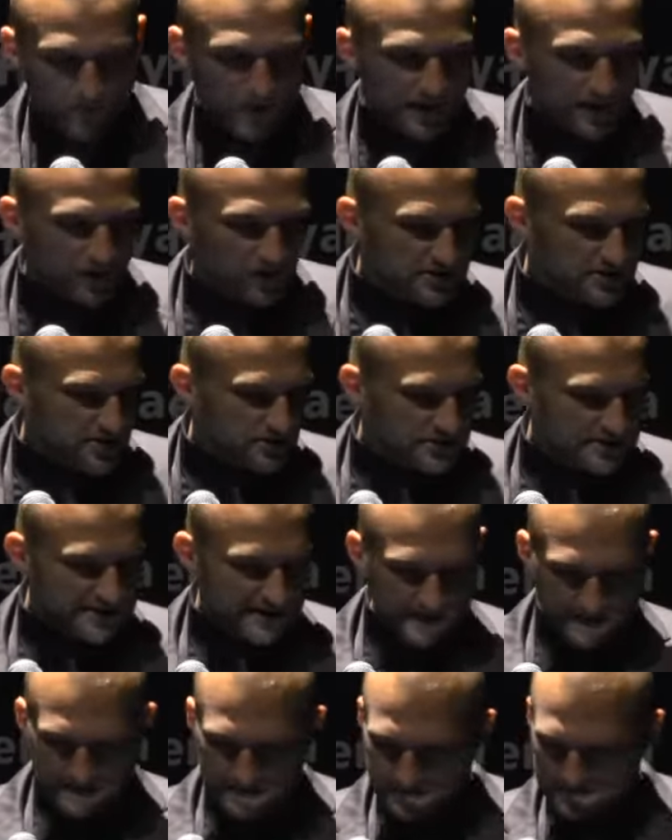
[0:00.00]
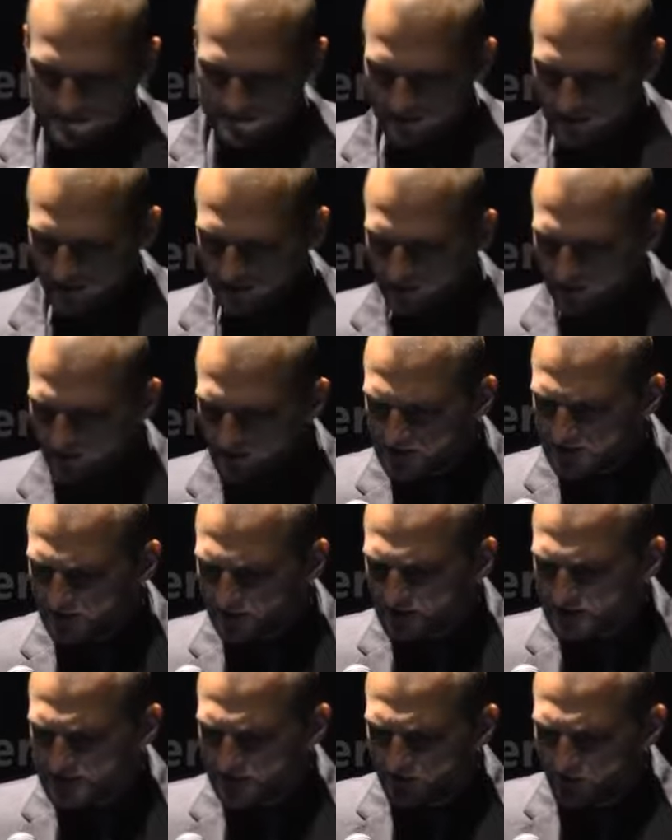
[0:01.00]
can also say that there is
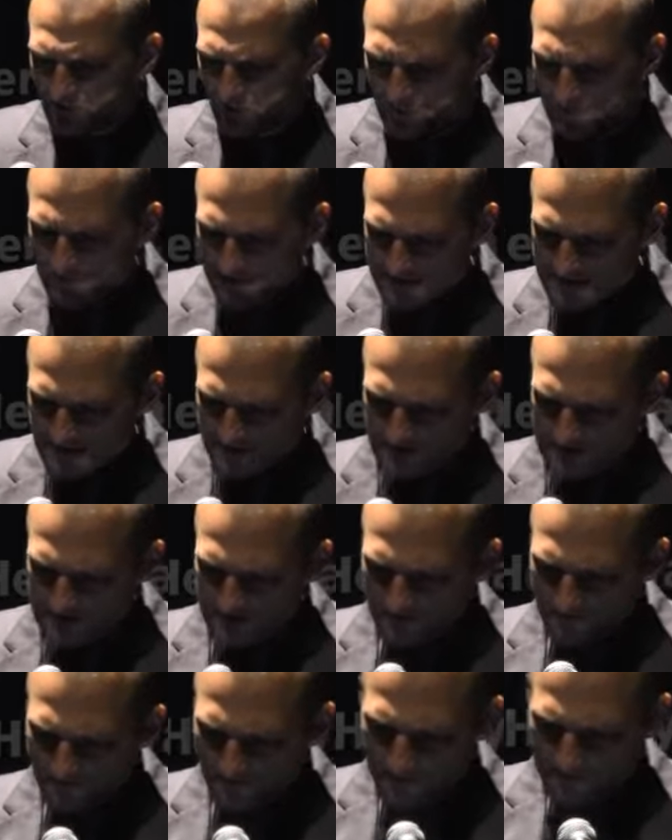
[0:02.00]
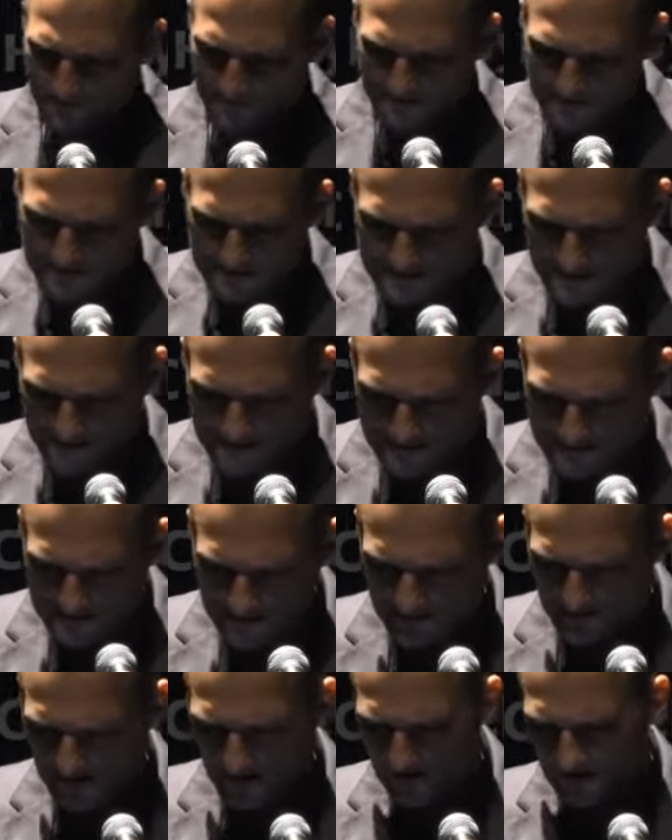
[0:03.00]
reason for pessimism in the sense
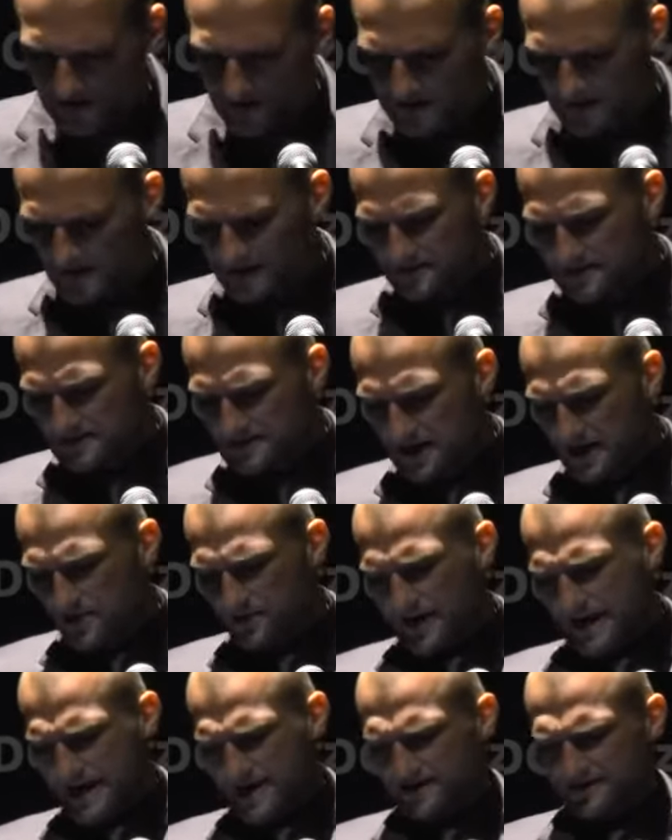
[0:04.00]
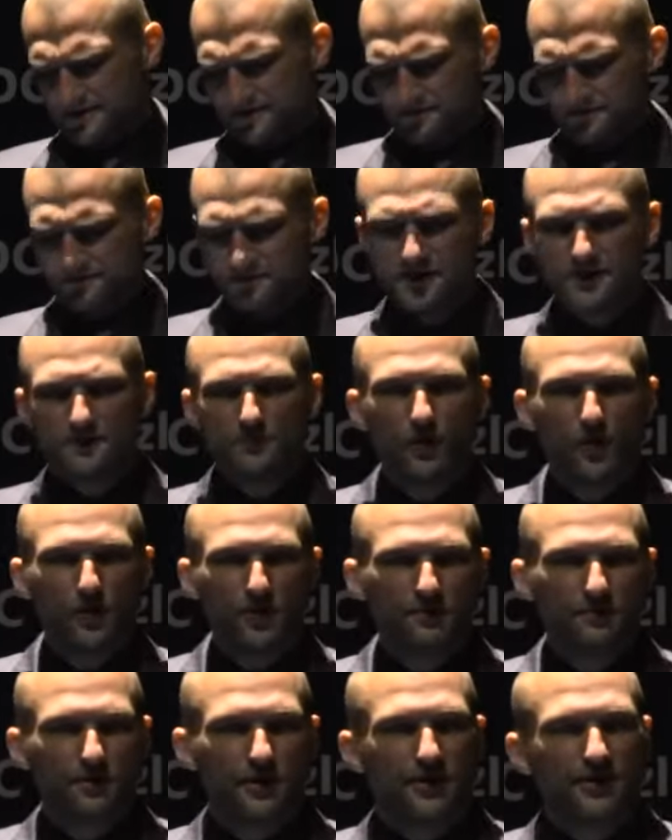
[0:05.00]
that Al-Qaeda is now active in
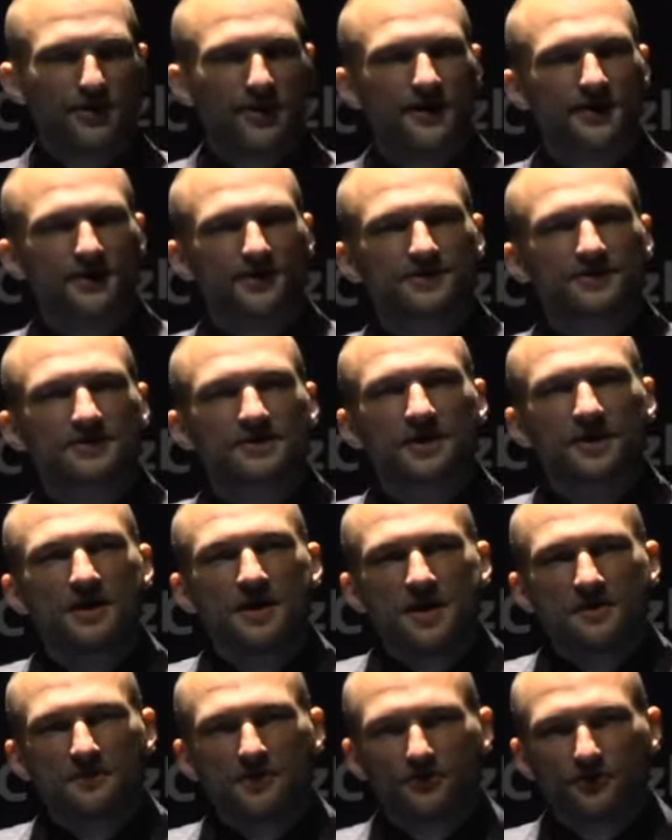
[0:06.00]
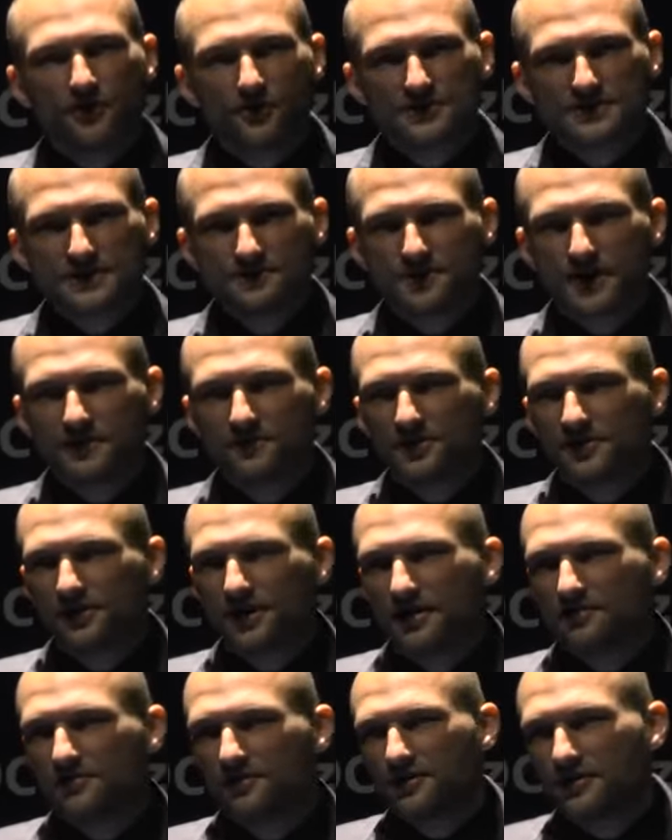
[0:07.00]
multiple theaters. Before September
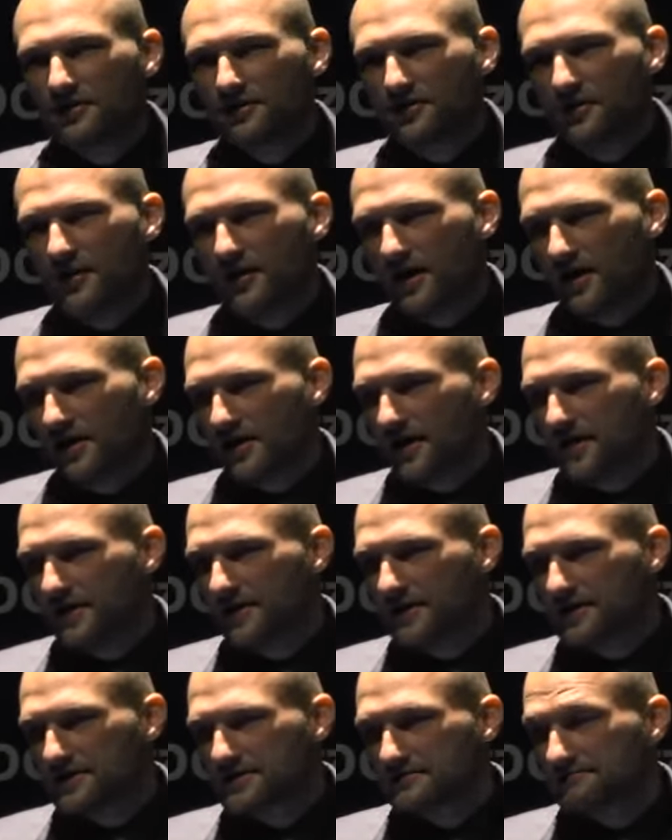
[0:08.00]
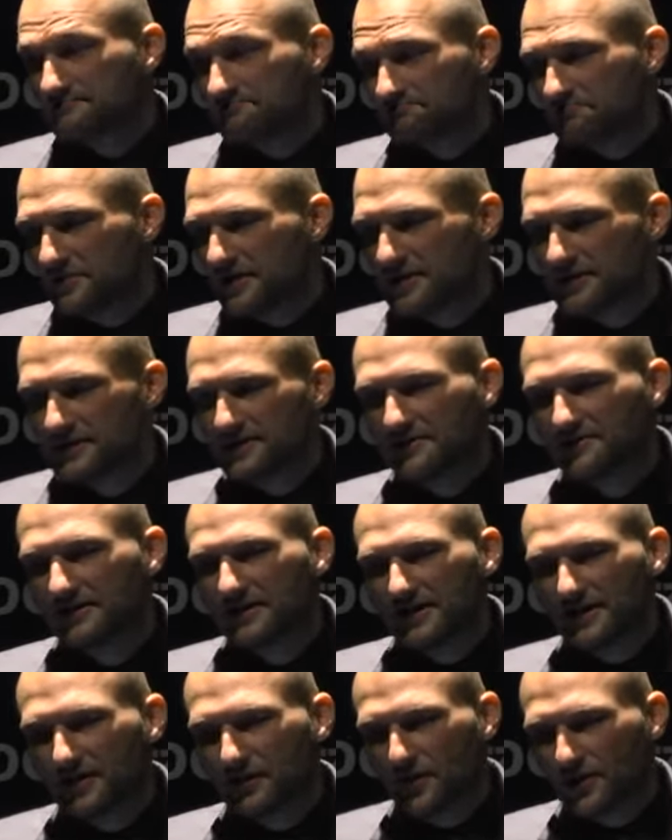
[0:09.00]
11th, Al-Qaeda's
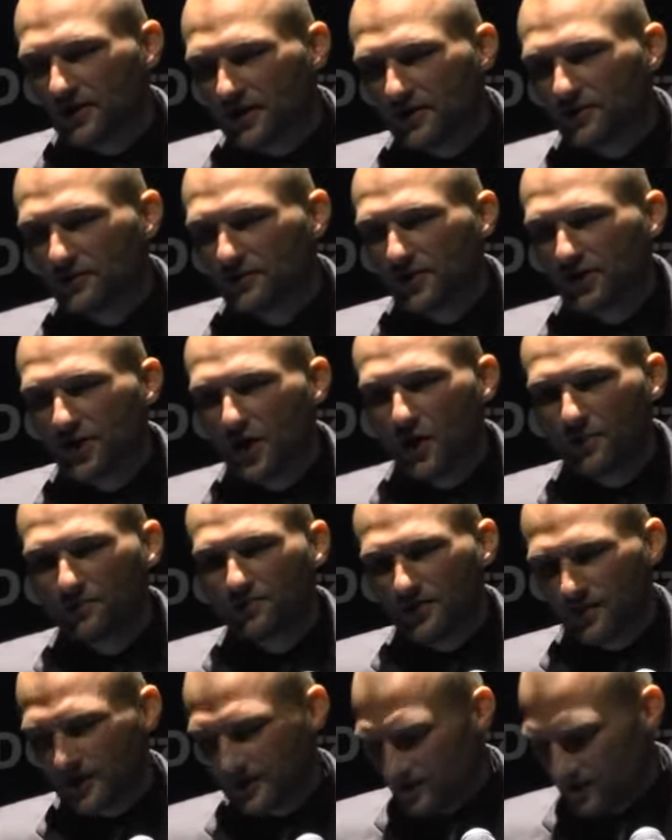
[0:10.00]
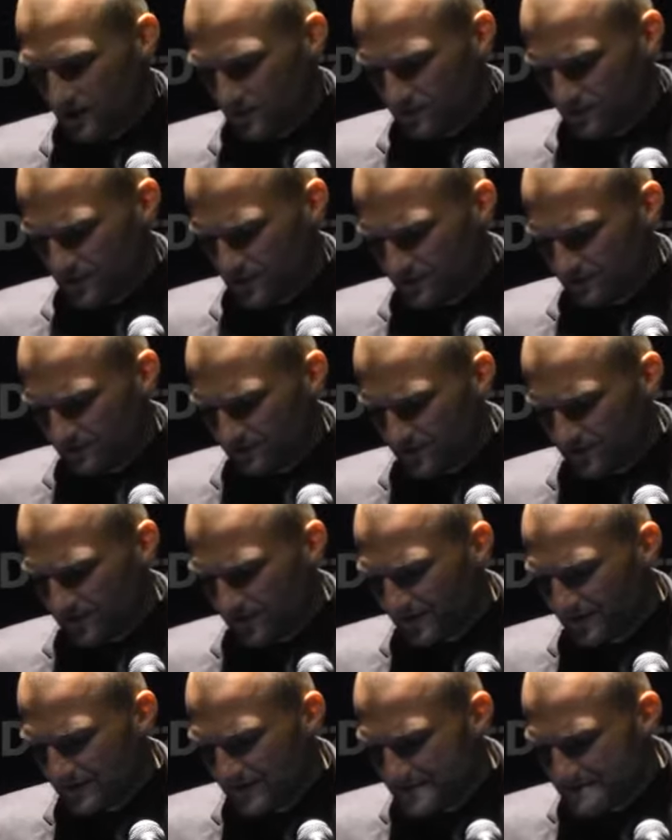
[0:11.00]
activity, where they could really operate
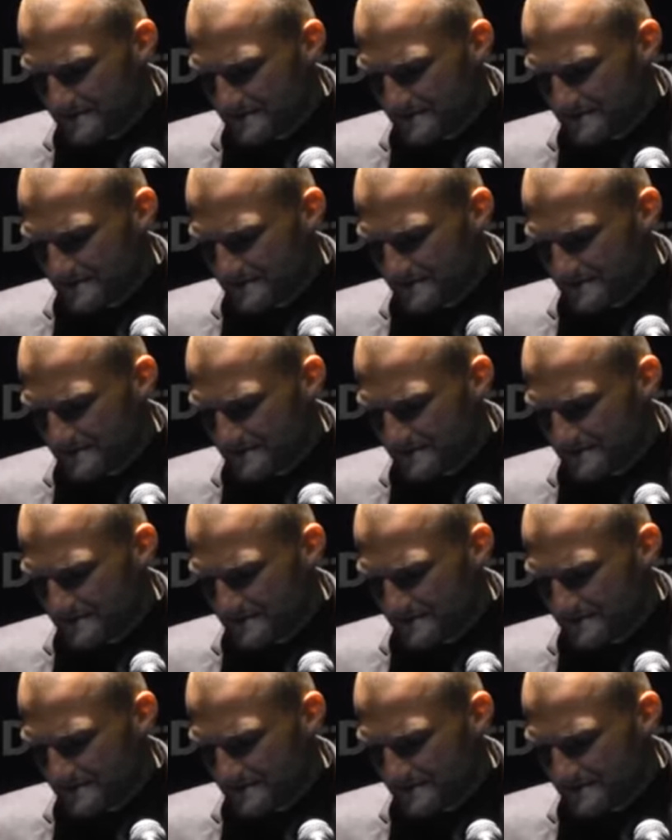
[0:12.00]
freely,